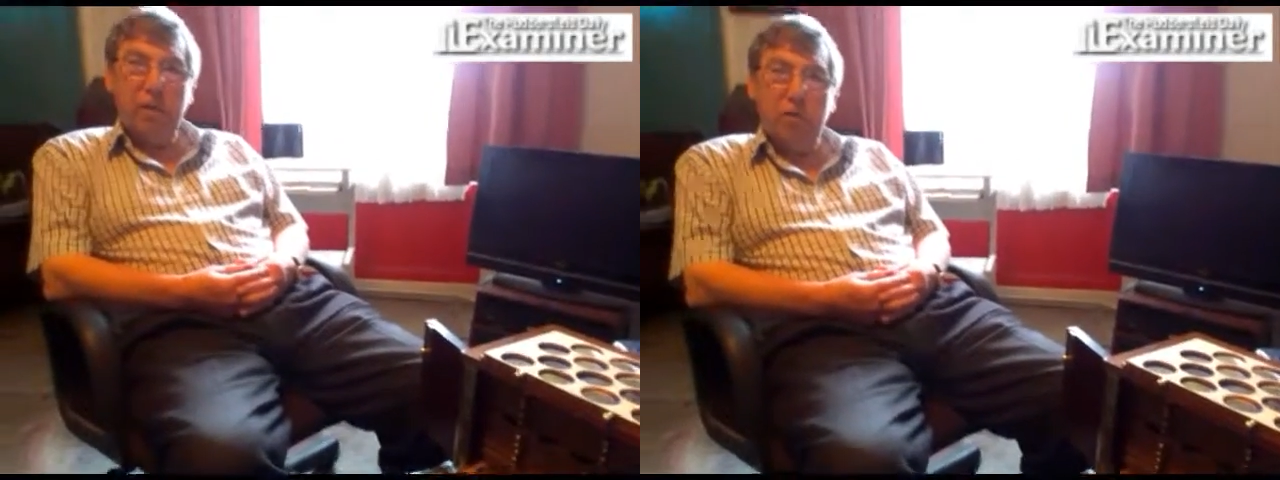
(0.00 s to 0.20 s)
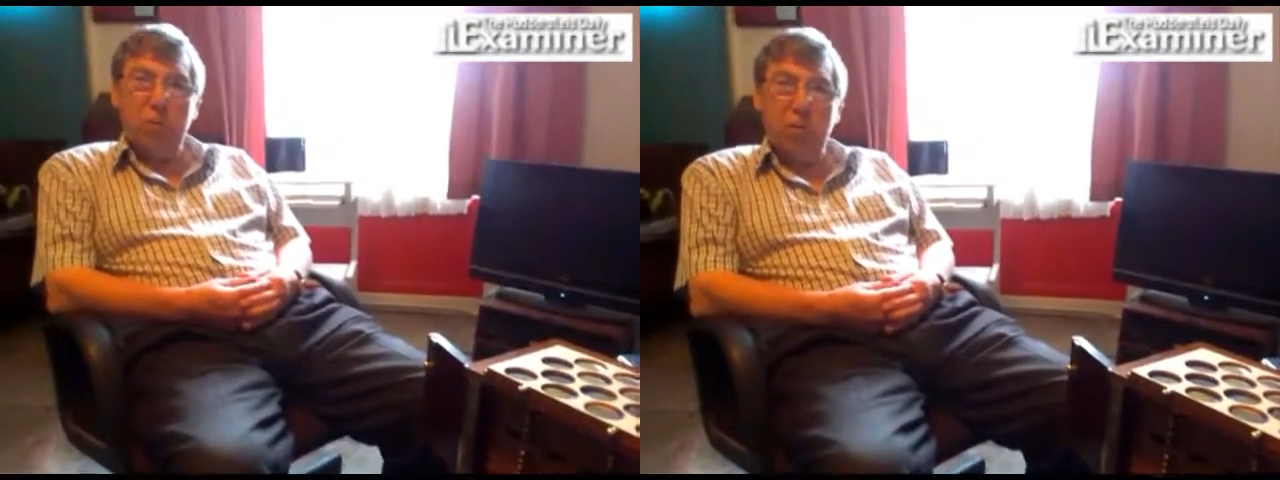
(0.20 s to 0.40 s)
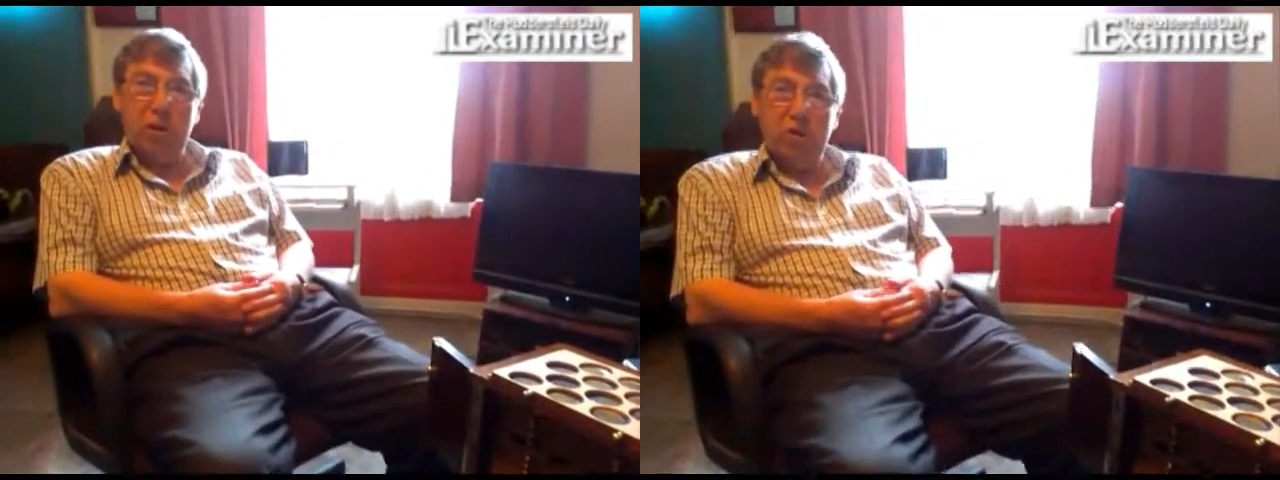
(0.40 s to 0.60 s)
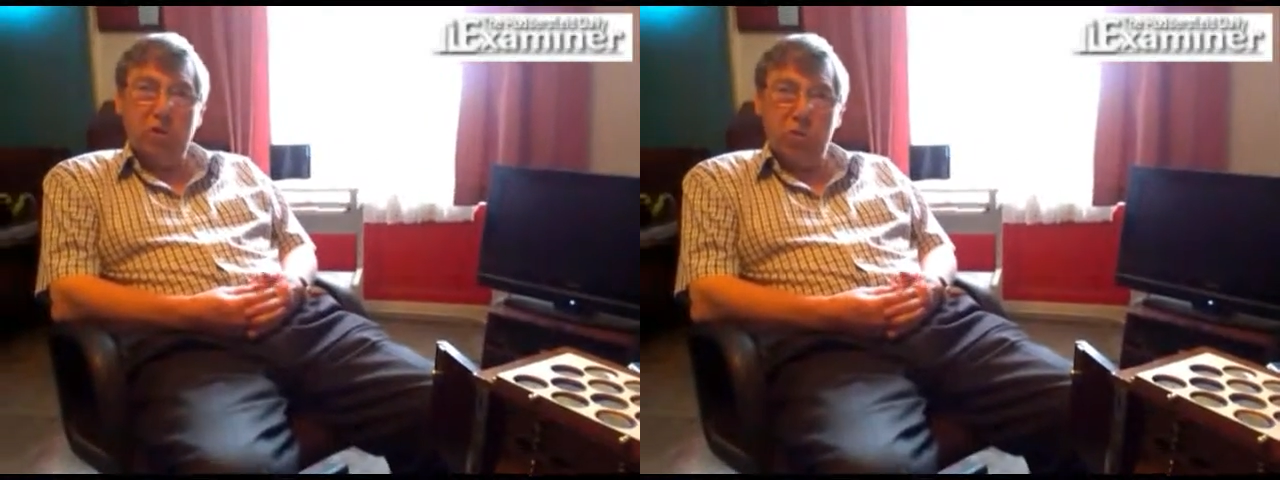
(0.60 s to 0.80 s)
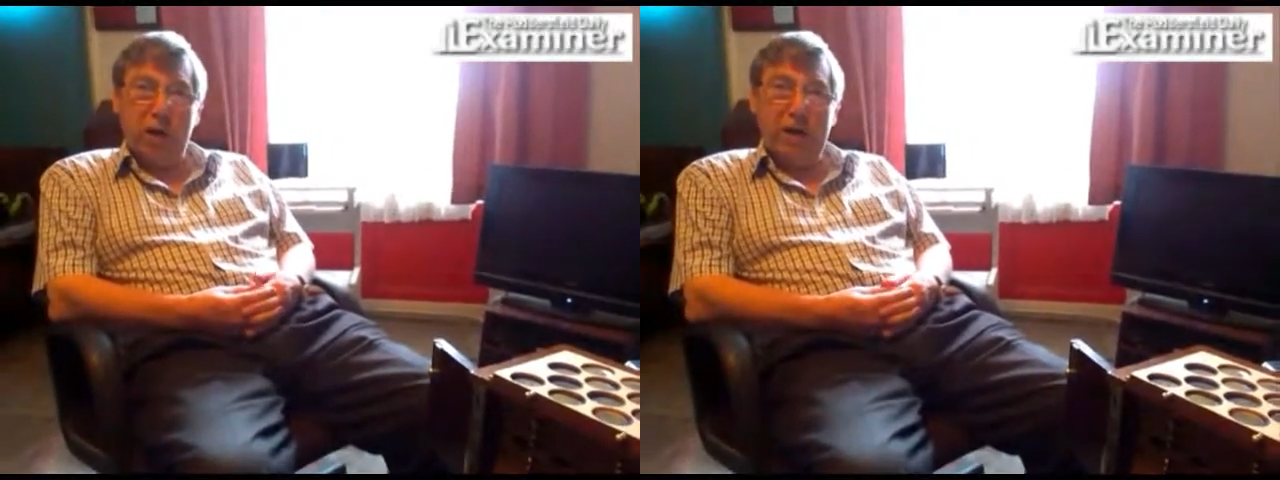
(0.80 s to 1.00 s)
Someone
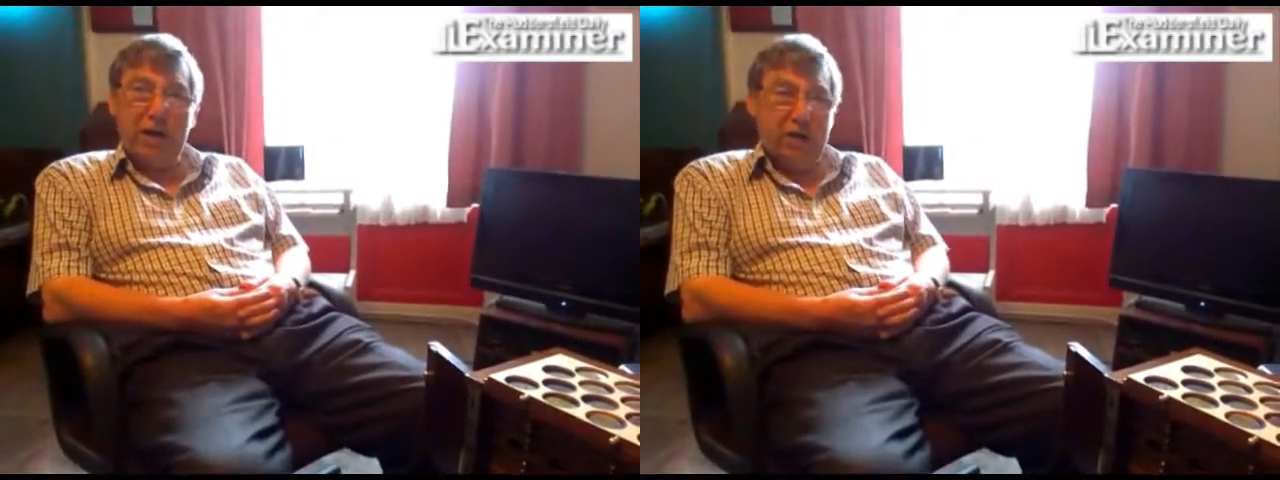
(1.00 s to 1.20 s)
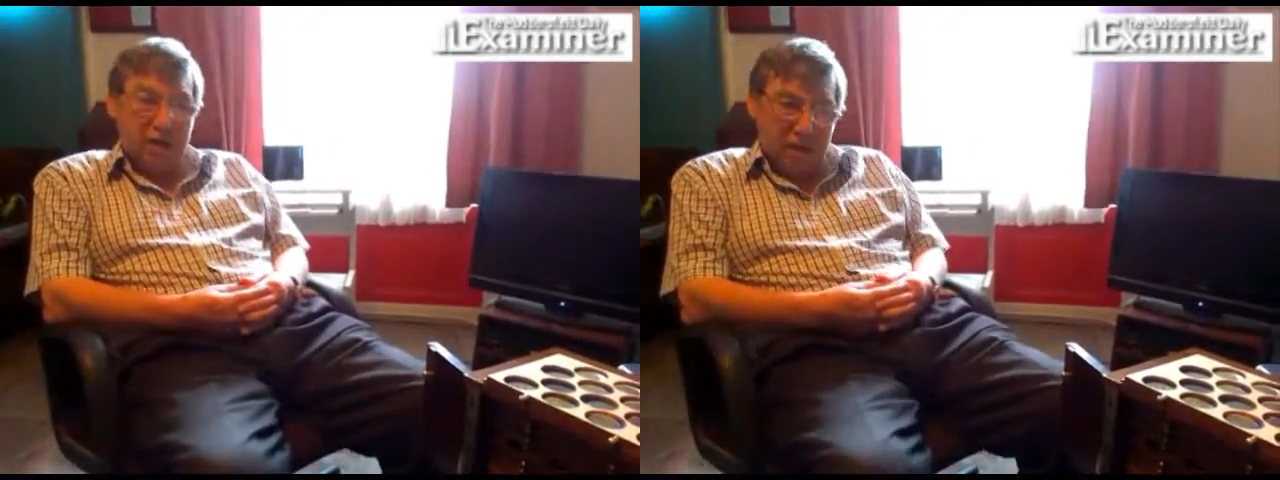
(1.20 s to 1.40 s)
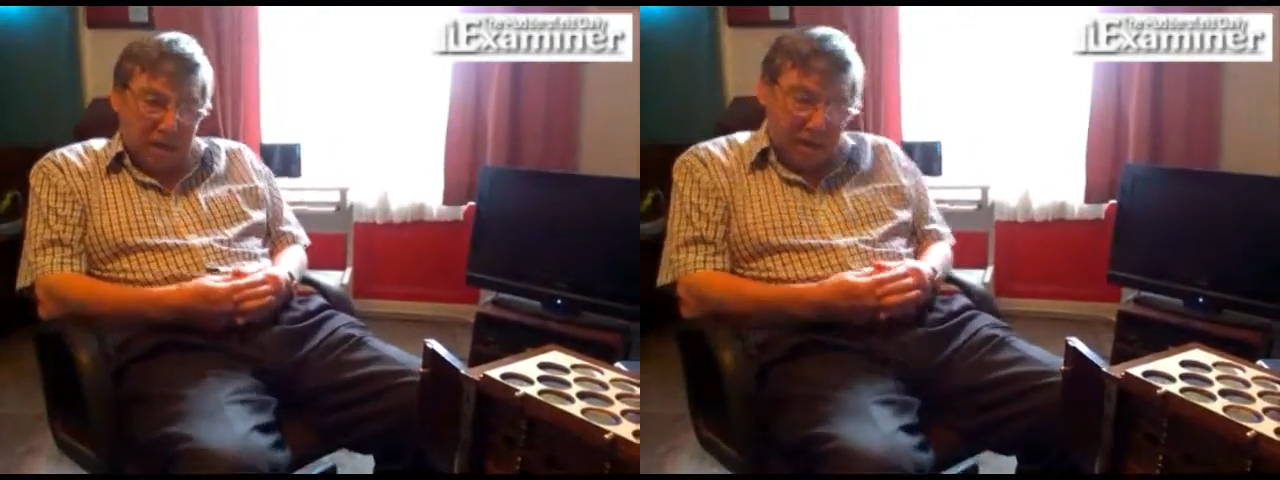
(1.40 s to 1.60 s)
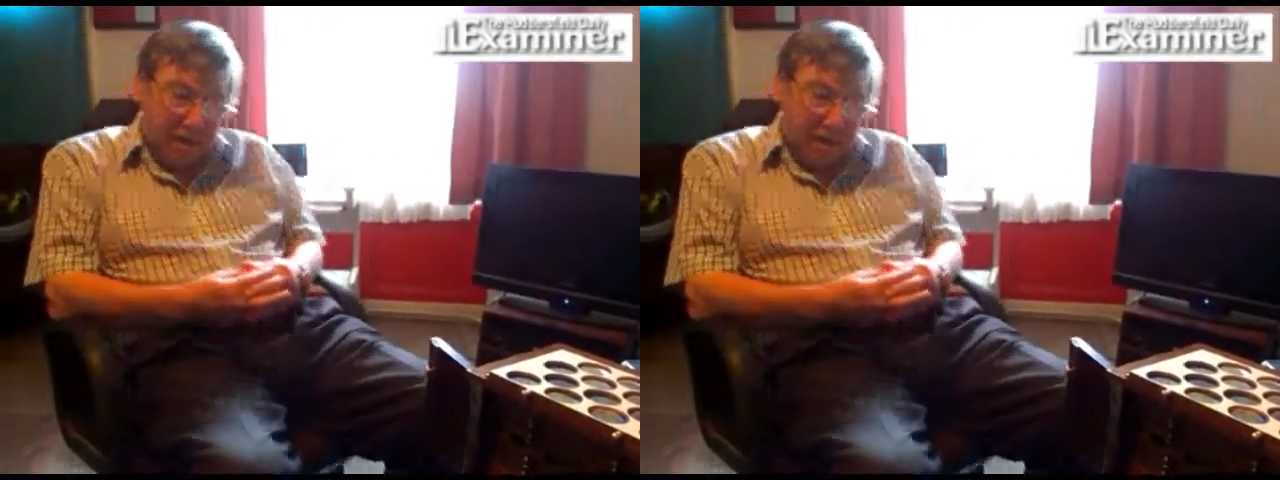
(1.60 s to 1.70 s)
has read it and